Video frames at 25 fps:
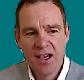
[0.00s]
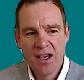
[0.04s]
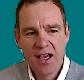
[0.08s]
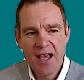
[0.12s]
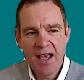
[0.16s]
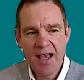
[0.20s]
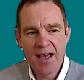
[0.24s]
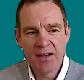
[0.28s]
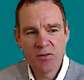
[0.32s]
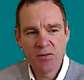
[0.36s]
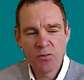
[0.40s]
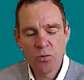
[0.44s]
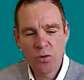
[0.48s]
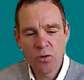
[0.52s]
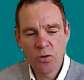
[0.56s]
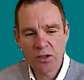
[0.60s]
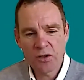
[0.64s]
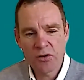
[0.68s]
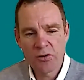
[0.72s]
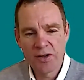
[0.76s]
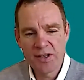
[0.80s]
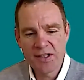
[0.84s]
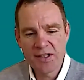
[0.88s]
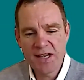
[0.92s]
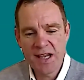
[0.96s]
And what
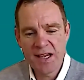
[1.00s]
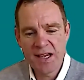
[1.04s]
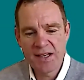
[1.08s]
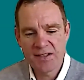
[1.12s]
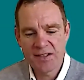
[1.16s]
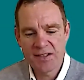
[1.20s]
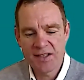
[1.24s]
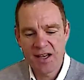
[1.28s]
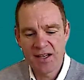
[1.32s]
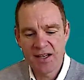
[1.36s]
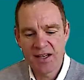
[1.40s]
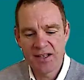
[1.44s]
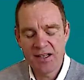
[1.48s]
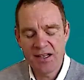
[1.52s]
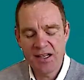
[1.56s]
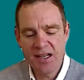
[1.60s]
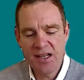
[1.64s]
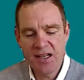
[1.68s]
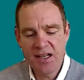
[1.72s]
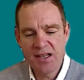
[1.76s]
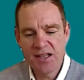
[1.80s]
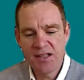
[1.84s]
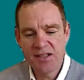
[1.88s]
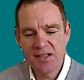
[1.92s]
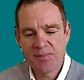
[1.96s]
Chris has done
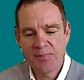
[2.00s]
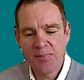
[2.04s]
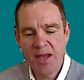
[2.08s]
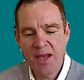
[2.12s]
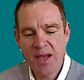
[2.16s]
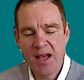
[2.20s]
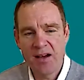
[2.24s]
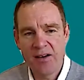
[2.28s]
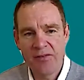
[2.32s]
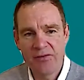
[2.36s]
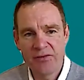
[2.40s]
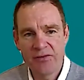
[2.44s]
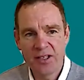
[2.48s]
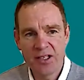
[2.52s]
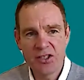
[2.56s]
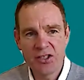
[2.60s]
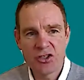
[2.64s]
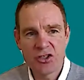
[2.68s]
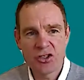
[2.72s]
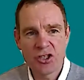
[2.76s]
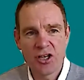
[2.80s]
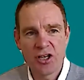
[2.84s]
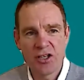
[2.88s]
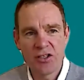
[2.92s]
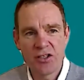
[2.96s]
is powerfully
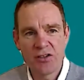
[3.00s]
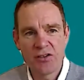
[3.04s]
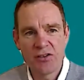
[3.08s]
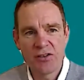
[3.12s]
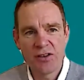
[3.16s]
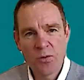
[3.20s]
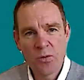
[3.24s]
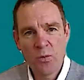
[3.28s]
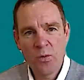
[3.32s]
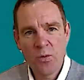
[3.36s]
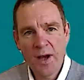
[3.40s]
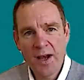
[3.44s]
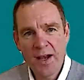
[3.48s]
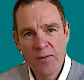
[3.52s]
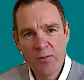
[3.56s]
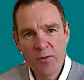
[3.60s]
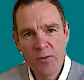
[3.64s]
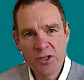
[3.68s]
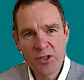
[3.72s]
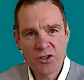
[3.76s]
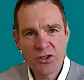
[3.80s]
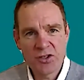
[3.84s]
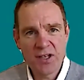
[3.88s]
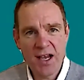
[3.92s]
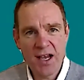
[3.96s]
show you the way in
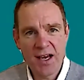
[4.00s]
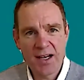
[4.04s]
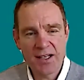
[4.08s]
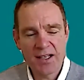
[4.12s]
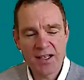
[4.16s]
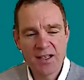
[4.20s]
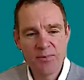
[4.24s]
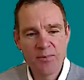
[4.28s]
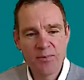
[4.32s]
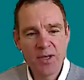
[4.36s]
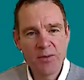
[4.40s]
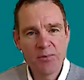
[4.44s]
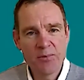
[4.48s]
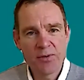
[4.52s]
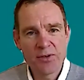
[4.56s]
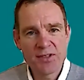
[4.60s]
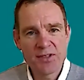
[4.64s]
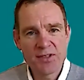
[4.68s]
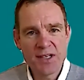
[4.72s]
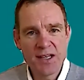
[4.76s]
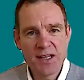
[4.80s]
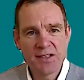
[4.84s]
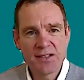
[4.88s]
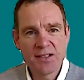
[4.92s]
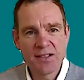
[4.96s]
which data can be
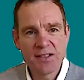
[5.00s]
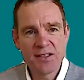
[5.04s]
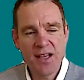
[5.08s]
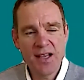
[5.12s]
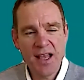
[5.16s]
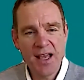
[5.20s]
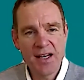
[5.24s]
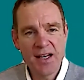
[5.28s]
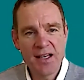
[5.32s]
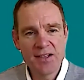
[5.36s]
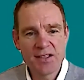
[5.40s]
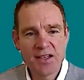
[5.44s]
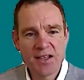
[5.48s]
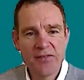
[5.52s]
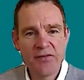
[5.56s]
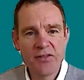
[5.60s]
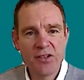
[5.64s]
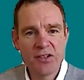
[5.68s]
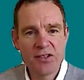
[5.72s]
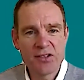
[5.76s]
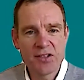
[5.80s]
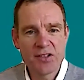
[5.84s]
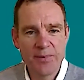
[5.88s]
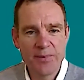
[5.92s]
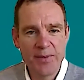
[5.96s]
presented. And he's given
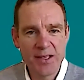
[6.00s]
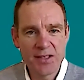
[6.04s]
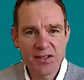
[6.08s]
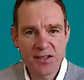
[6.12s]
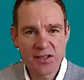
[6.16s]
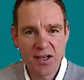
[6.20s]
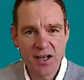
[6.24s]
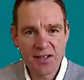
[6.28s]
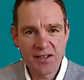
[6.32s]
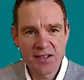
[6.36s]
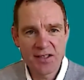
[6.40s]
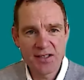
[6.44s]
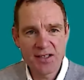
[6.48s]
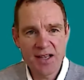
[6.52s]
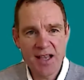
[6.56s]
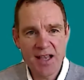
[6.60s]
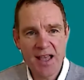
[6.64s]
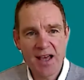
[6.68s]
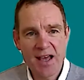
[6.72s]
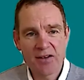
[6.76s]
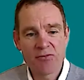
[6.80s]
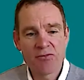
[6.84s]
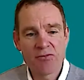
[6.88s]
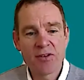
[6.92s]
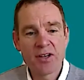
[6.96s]
you some insights into how
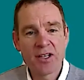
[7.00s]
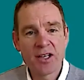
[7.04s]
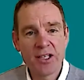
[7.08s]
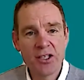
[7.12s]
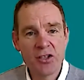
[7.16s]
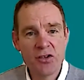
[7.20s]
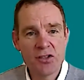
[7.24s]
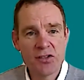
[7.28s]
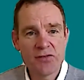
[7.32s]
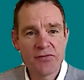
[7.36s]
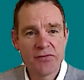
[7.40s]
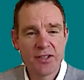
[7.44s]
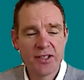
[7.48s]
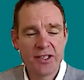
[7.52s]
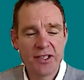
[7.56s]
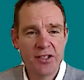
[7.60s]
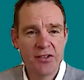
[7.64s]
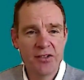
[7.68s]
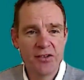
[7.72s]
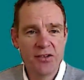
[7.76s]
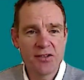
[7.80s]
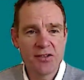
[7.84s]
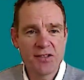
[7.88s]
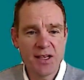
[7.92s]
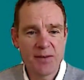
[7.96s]
to really usefully
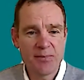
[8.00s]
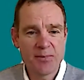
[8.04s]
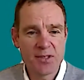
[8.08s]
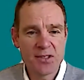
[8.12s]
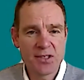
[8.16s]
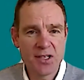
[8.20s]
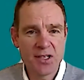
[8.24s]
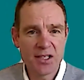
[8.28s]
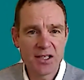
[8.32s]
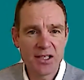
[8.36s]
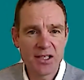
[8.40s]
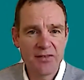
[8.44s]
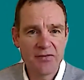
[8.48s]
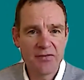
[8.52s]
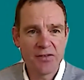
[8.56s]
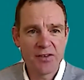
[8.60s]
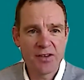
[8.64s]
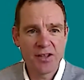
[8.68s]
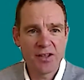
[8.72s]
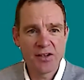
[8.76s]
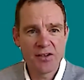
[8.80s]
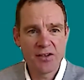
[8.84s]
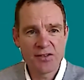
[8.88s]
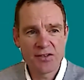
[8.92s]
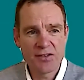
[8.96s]
use that, particularly for
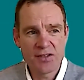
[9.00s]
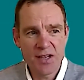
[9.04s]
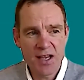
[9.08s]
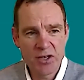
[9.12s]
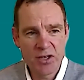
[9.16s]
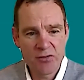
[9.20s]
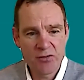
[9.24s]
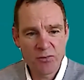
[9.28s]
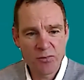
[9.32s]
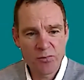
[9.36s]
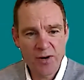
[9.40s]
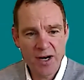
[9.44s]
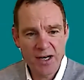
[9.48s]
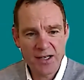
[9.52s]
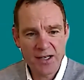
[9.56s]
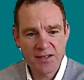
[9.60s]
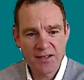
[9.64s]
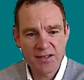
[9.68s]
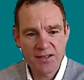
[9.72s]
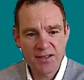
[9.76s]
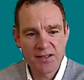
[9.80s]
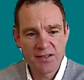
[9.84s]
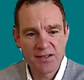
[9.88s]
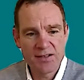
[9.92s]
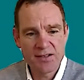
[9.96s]
those general
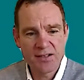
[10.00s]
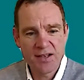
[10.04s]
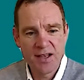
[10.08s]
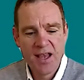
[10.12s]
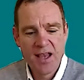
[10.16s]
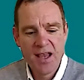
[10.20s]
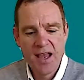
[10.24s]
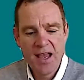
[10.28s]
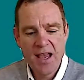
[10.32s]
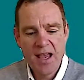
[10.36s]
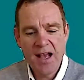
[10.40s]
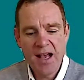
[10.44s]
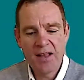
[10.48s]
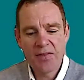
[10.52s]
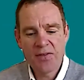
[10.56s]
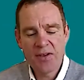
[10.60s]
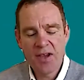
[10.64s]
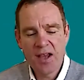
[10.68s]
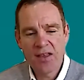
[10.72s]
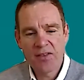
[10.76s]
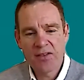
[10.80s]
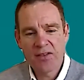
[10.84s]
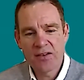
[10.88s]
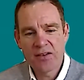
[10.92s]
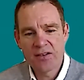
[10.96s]
practices out
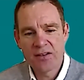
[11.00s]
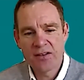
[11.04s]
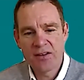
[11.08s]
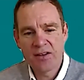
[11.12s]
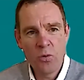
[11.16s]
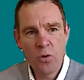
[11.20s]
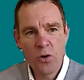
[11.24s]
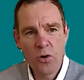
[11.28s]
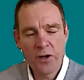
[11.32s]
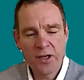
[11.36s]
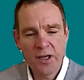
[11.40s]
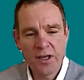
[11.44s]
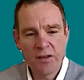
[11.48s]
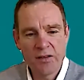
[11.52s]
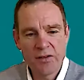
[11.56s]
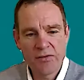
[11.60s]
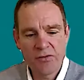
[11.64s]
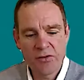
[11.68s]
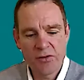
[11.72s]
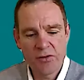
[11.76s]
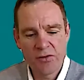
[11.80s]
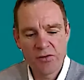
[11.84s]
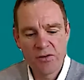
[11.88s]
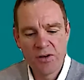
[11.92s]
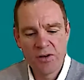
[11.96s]
there that are working
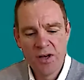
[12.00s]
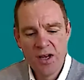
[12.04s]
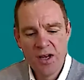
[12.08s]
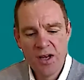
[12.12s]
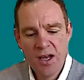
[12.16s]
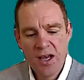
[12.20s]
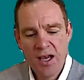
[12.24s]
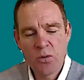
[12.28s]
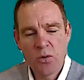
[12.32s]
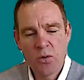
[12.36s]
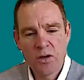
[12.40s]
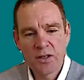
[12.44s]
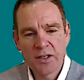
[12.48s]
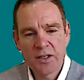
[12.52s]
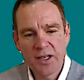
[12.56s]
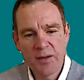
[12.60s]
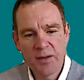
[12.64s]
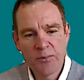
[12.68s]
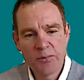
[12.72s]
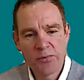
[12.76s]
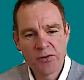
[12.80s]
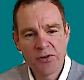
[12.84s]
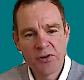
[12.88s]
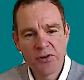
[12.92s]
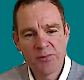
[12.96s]
through quality
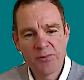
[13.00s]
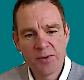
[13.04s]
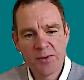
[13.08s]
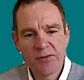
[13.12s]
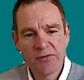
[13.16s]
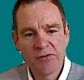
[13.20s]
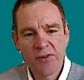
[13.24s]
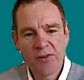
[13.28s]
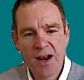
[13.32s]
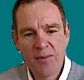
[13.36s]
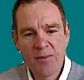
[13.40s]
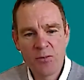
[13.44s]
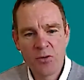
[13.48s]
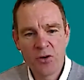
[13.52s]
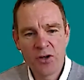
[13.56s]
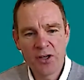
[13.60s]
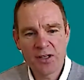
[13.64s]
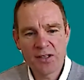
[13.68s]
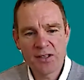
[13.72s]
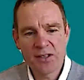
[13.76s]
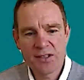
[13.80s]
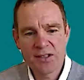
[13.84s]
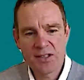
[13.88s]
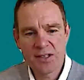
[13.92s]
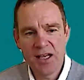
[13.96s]
improvement
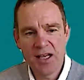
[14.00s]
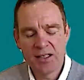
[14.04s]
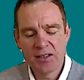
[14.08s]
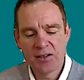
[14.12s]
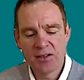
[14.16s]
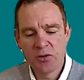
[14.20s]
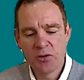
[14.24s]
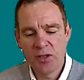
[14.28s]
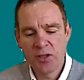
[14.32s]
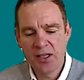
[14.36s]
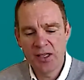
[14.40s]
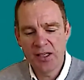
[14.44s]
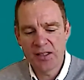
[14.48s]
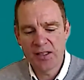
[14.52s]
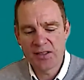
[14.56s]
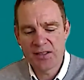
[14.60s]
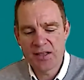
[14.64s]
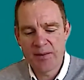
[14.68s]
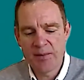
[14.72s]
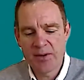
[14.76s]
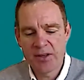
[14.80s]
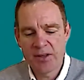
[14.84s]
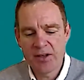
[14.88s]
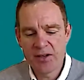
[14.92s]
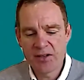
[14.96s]
frameworks and looking at some
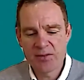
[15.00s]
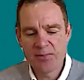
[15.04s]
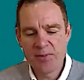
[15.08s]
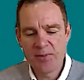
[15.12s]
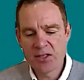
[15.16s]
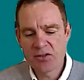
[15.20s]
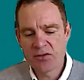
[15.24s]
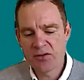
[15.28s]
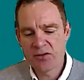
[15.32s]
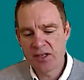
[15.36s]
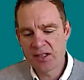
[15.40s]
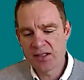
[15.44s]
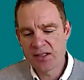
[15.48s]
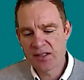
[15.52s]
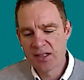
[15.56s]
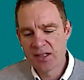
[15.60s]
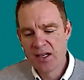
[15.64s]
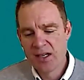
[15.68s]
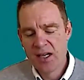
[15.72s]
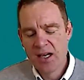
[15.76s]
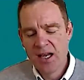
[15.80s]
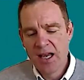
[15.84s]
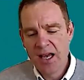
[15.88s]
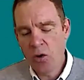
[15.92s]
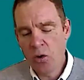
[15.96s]
of those metrics,
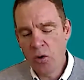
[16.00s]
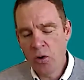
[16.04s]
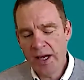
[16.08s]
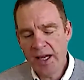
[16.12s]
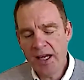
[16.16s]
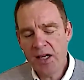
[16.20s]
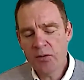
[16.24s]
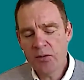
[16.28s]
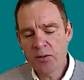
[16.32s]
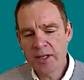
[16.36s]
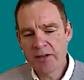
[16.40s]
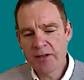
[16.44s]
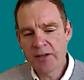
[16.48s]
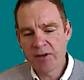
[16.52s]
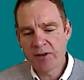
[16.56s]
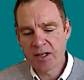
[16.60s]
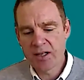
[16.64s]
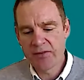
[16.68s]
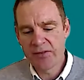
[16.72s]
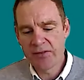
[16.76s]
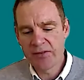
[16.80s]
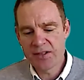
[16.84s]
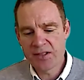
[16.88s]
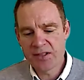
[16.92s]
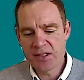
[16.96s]
or equally
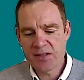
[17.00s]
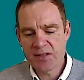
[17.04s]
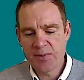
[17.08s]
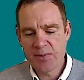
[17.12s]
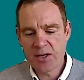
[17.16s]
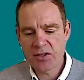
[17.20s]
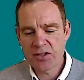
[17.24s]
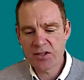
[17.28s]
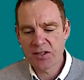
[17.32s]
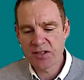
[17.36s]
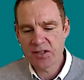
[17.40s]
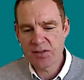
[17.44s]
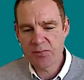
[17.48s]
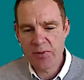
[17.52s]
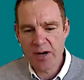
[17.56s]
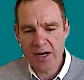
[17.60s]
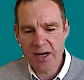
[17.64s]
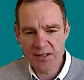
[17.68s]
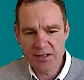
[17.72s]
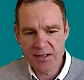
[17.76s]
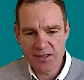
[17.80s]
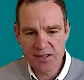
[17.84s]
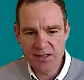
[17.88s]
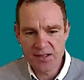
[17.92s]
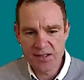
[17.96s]
relevant to specialist
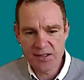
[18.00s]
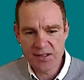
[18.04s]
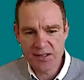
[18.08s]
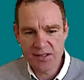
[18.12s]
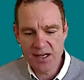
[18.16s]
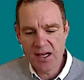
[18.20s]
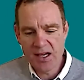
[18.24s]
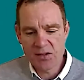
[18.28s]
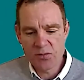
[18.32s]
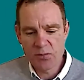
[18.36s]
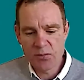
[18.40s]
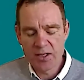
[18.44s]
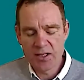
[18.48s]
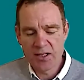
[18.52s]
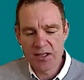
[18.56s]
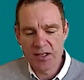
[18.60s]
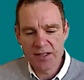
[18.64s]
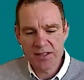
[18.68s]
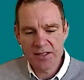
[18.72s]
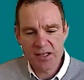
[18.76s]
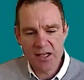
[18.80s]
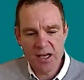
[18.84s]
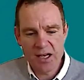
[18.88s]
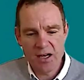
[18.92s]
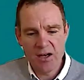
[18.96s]
practices as well, as
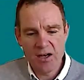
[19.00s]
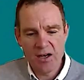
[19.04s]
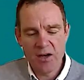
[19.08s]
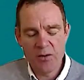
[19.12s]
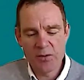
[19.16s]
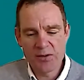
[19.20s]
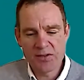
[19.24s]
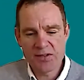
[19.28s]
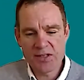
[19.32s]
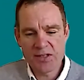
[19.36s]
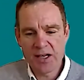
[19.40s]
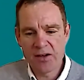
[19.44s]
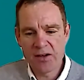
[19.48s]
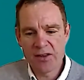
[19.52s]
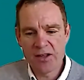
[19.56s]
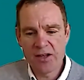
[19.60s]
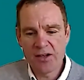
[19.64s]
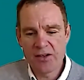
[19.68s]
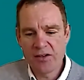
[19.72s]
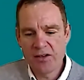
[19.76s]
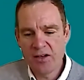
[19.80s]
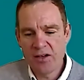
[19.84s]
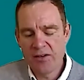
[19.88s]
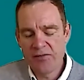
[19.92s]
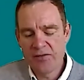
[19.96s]
I would say,
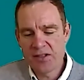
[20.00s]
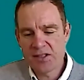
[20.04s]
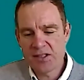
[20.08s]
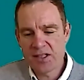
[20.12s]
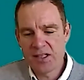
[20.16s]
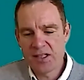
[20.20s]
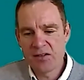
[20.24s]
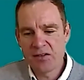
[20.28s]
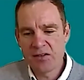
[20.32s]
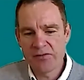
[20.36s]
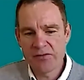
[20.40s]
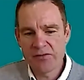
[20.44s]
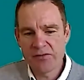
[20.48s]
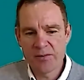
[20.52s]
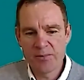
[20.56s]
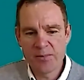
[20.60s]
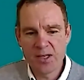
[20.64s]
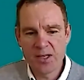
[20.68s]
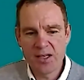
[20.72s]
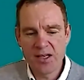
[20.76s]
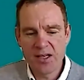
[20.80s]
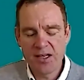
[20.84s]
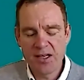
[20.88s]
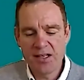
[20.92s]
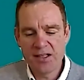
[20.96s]
although obviously not from
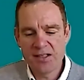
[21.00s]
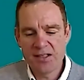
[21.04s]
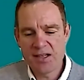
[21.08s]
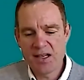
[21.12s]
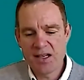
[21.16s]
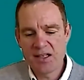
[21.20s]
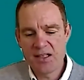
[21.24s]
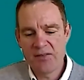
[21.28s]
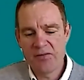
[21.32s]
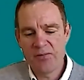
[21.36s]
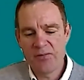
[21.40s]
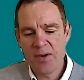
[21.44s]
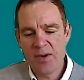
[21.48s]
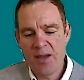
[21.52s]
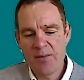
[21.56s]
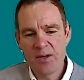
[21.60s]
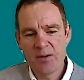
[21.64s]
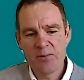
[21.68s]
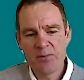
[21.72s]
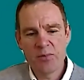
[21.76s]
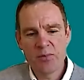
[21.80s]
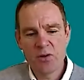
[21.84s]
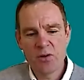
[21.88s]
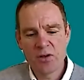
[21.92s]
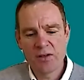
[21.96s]
an incentive
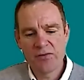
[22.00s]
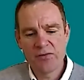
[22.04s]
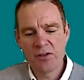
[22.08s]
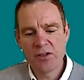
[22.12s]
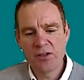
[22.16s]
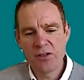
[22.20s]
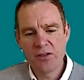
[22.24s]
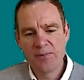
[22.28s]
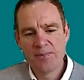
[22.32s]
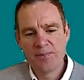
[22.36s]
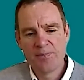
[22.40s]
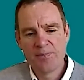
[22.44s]
payment point of view.